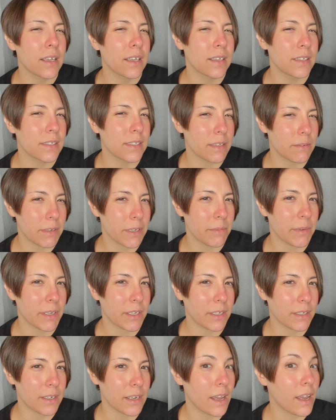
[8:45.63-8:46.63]
See what I
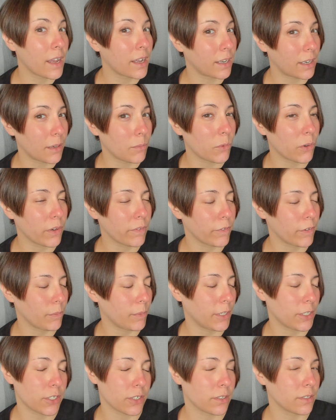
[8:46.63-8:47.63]
mean? I need more
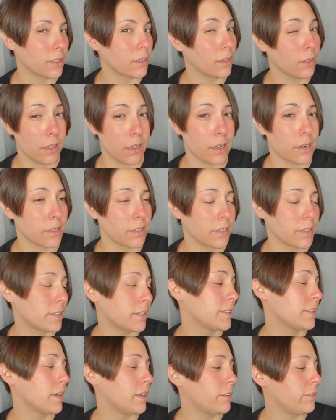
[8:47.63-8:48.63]
information on a lot of this
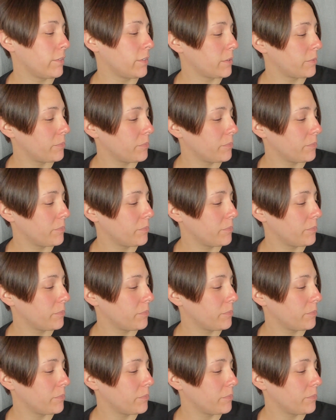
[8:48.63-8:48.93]
stuff.